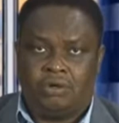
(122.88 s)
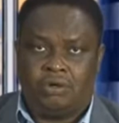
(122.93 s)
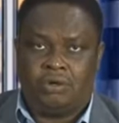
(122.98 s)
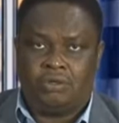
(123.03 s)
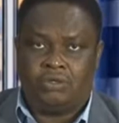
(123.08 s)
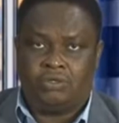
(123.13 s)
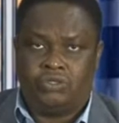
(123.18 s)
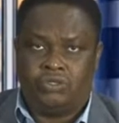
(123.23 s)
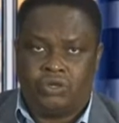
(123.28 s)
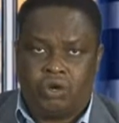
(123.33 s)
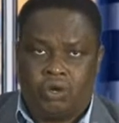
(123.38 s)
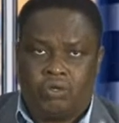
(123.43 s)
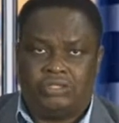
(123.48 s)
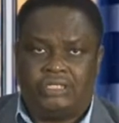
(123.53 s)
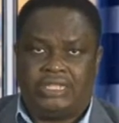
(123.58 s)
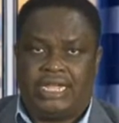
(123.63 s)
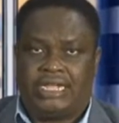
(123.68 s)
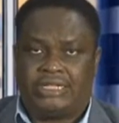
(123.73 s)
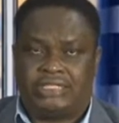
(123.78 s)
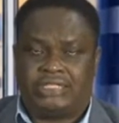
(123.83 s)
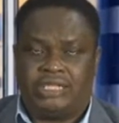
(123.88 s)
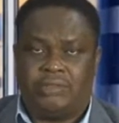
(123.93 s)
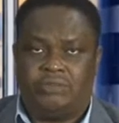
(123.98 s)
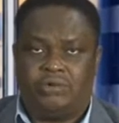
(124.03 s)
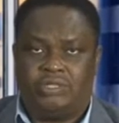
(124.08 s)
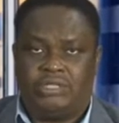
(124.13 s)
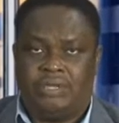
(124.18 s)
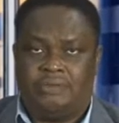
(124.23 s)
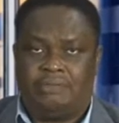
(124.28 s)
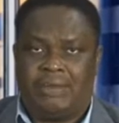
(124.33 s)
run their team
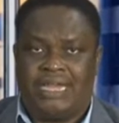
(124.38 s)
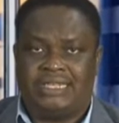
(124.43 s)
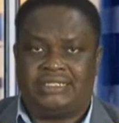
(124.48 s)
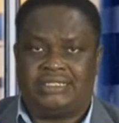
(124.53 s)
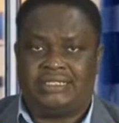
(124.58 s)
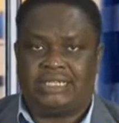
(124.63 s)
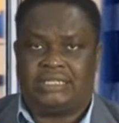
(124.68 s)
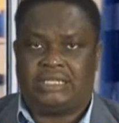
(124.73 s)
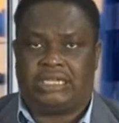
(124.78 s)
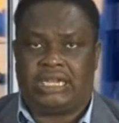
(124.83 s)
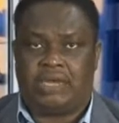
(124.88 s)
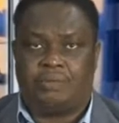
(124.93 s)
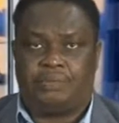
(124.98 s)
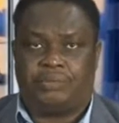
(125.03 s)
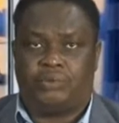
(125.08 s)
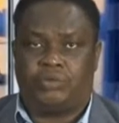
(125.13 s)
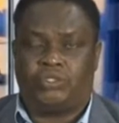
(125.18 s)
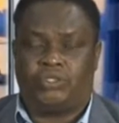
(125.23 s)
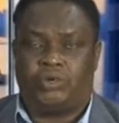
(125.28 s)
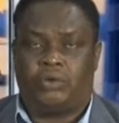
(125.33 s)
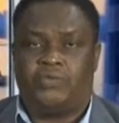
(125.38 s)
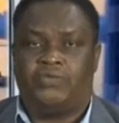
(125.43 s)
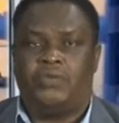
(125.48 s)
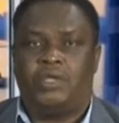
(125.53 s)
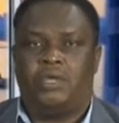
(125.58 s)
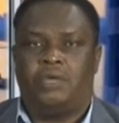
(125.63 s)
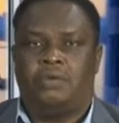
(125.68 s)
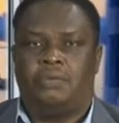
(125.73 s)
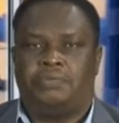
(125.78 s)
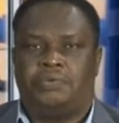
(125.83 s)
with the mindset and approach of
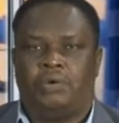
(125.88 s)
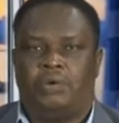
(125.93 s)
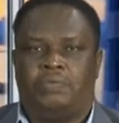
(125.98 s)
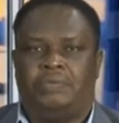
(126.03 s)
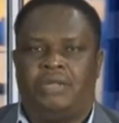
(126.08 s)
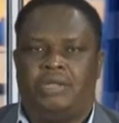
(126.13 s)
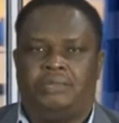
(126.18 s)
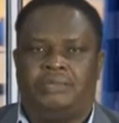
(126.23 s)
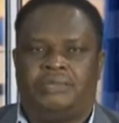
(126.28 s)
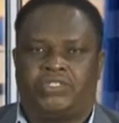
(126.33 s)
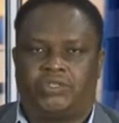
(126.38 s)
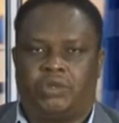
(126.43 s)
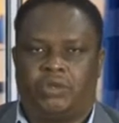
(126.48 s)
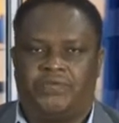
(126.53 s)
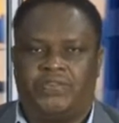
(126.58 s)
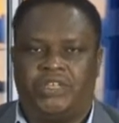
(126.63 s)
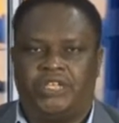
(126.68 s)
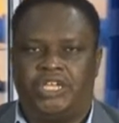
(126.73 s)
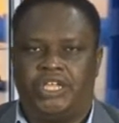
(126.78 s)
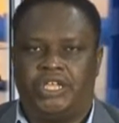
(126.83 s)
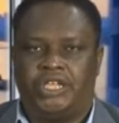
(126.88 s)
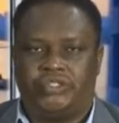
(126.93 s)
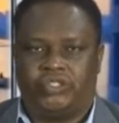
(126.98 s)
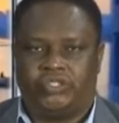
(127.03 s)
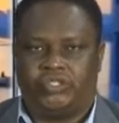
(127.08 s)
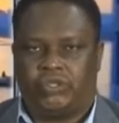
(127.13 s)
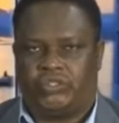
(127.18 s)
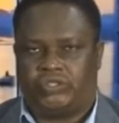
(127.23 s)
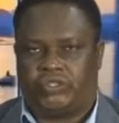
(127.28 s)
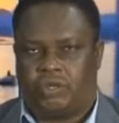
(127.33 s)
problem solving is
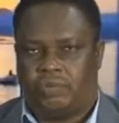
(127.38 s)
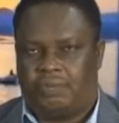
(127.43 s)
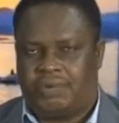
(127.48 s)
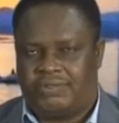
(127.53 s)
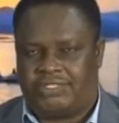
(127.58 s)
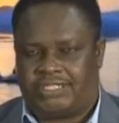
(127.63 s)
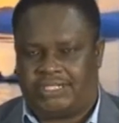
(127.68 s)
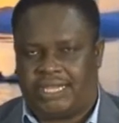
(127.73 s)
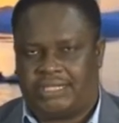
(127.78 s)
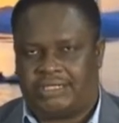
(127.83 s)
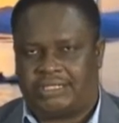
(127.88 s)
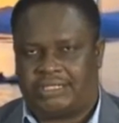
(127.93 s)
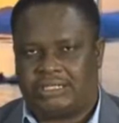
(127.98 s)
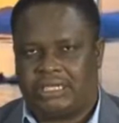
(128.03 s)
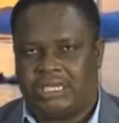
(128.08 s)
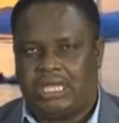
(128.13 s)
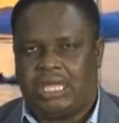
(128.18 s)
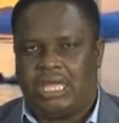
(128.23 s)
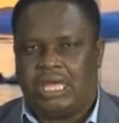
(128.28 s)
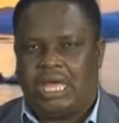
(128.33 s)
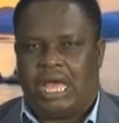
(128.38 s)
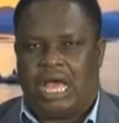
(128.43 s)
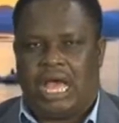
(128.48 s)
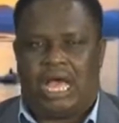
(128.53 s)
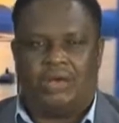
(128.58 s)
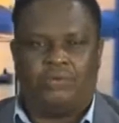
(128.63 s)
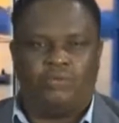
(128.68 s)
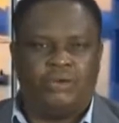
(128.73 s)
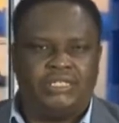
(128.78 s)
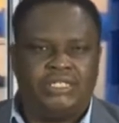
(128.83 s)
just common sense.
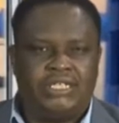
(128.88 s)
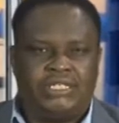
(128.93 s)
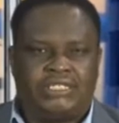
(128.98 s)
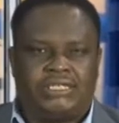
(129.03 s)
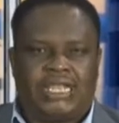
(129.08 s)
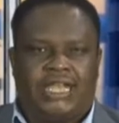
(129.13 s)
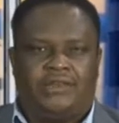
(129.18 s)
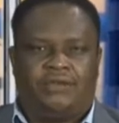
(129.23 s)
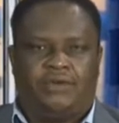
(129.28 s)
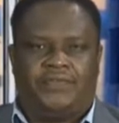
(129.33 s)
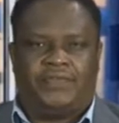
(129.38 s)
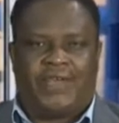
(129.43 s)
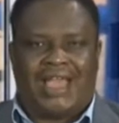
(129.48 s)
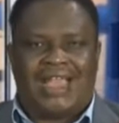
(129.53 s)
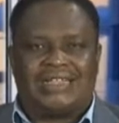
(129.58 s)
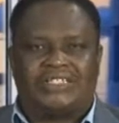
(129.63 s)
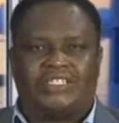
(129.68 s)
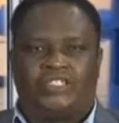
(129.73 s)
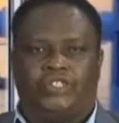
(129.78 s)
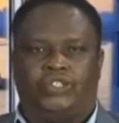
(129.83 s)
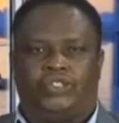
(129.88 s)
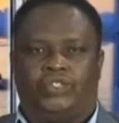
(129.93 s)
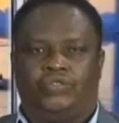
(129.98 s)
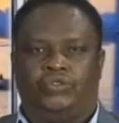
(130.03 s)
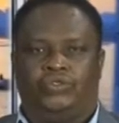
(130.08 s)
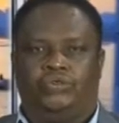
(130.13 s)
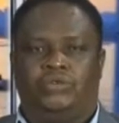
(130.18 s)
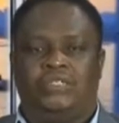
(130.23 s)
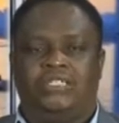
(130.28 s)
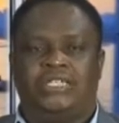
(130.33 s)
And with this kind of
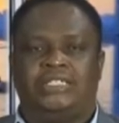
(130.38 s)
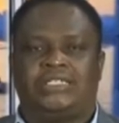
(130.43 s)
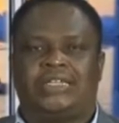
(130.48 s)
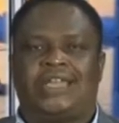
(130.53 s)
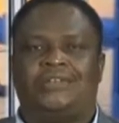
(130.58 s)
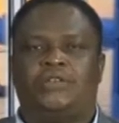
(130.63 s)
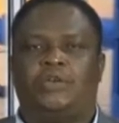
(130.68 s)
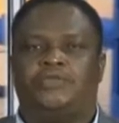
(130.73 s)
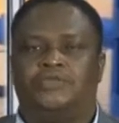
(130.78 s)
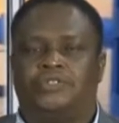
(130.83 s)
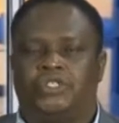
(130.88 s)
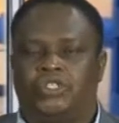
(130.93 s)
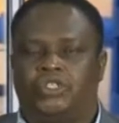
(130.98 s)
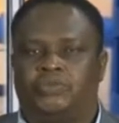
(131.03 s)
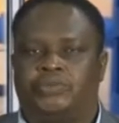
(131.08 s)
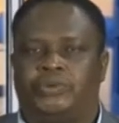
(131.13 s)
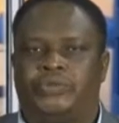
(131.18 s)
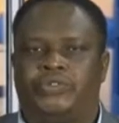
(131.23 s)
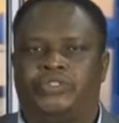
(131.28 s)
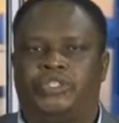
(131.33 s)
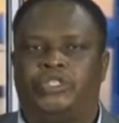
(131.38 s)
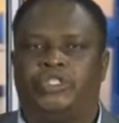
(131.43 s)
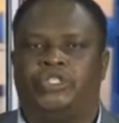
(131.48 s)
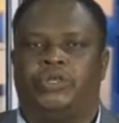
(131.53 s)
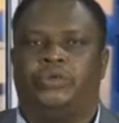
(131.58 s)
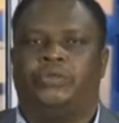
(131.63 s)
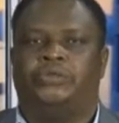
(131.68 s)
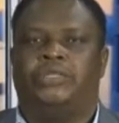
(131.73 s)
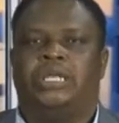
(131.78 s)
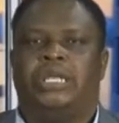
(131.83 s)
attitude, with this kind of
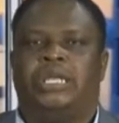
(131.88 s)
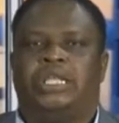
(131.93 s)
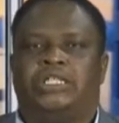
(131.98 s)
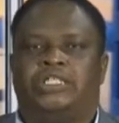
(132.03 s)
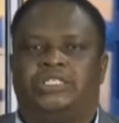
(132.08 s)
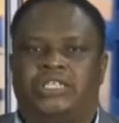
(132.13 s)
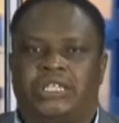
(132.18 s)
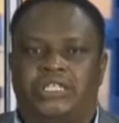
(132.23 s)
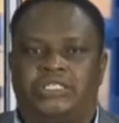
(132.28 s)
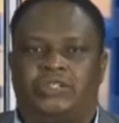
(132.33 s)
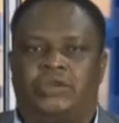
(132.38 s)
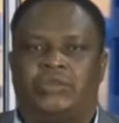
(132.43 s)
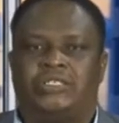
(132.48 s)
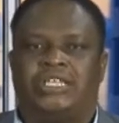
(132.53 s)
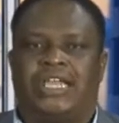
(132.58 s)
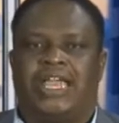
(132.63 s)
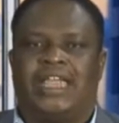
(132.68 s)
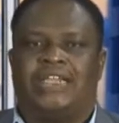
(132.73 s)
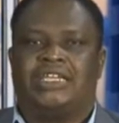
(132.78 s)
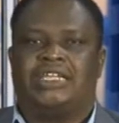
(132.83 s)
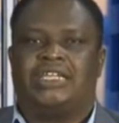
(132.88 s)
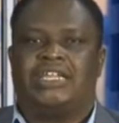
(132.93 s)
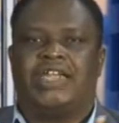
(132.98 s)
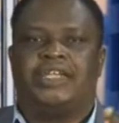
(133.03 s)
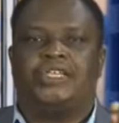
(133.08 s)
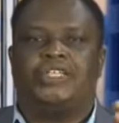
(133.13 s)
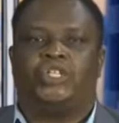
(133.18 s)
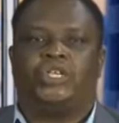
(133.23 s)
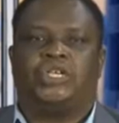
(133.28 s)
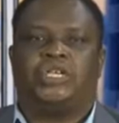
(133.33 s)
disposition, they don't
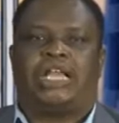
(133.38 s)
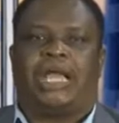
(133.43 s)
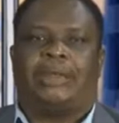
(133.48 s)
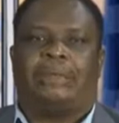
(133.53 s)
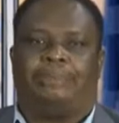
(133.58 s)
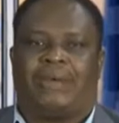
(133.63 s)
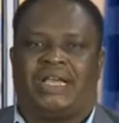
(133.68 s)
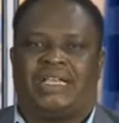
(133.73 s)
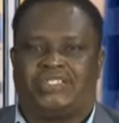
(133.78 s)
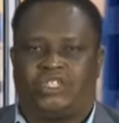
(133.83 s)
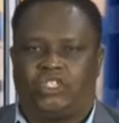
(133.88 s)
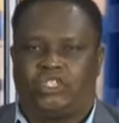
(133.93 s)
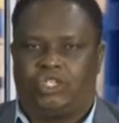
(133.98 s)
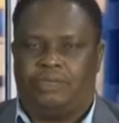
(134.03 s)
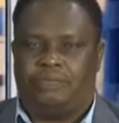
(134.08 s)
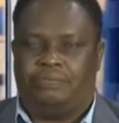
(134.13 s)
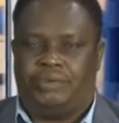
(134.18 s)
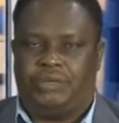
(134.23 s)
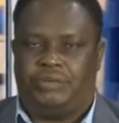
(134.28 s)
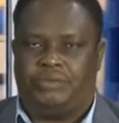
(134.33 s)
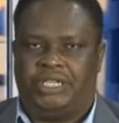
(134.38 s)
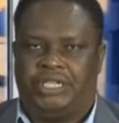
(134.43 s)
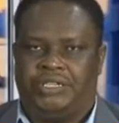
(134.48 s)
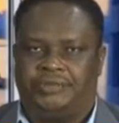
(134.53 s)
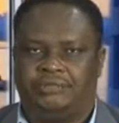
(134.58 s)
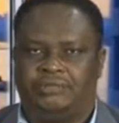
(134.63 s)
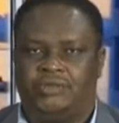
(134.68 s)
engage in capacity building.